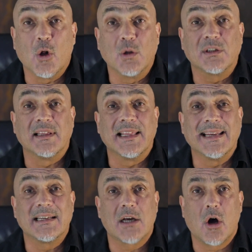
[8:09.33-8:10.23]
goals and
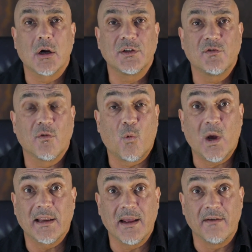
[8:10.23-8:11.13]
their targets or
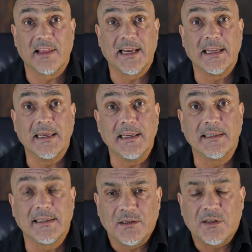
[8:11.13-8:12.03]
whatever that
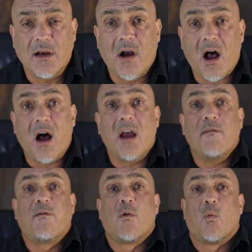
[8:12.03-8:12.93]
is. So I
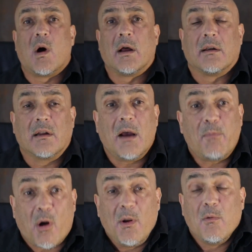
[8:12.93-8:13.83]
for one, I
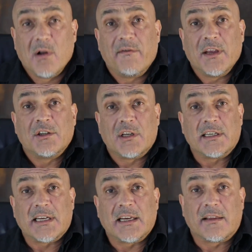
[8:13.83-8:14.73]
probably will
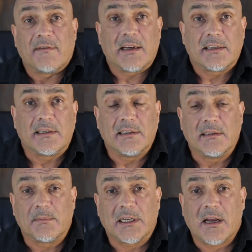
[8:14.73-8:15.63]
eventually take the
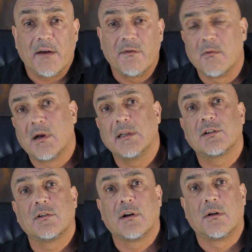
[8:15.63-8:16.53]
vaccine, but I for one
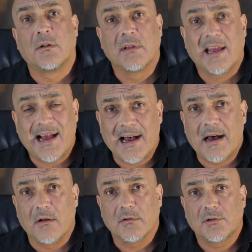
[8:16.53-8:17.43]
is going to hold
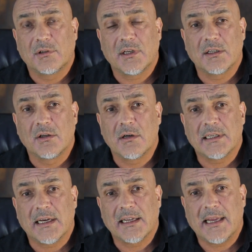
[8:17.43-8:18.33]
out as long
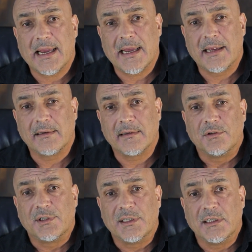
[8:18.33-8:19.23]
as I can
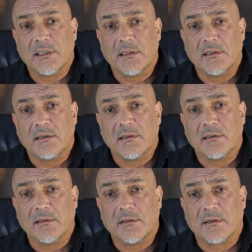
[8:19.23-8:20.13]
to
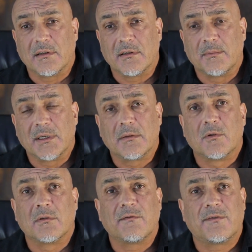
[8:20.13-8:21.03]
see, you know, a bit
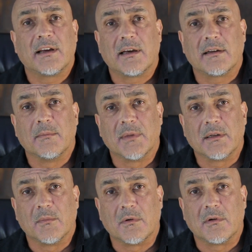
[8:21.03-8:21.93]
more and find out a
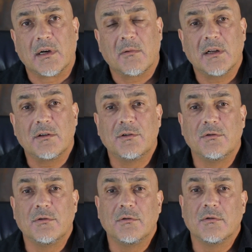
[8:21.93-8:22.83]
bit more. I want
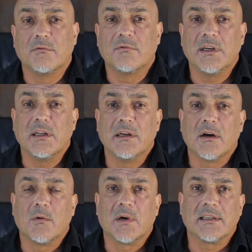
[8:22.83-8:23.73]
to really
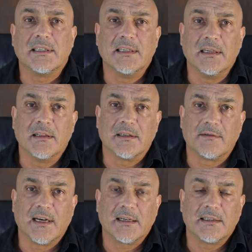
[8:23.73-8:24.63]
know what is in this
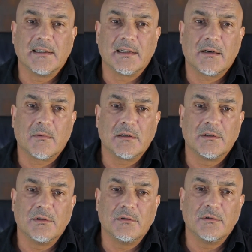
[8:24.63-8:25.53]
vaccine and I
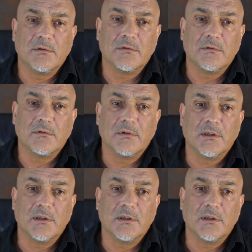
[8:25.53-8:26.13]
want to